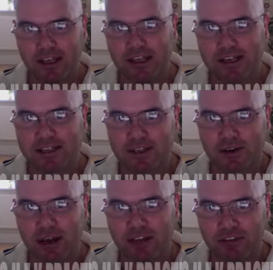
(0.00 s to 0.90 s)
and it's a
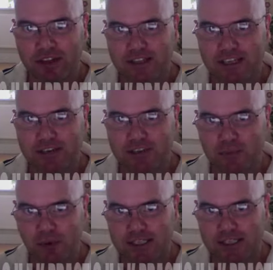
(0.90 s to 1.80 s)
great thing to give as a
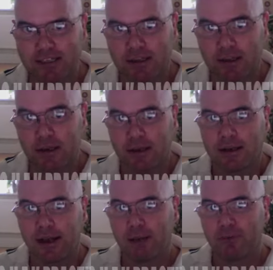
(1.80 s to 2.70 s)
present.
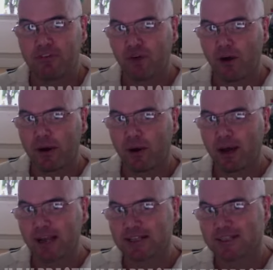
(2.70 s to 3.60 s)
Now, before I went away
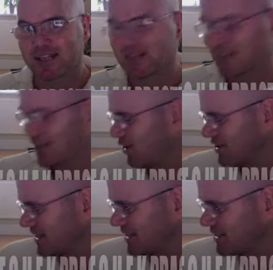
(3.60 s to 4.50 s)
to study, I
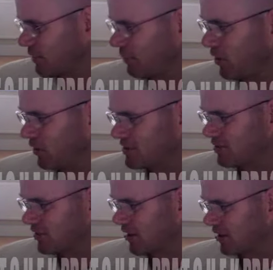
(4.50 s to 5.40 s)
said to my plants,
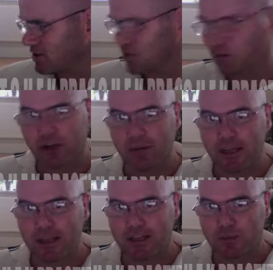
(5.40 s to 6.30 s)
because I weren't going to be
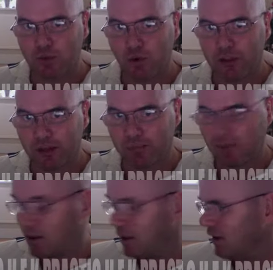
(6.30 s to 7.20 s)
here to water them,
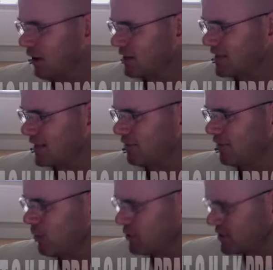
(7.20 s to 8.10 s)
I said, if they was to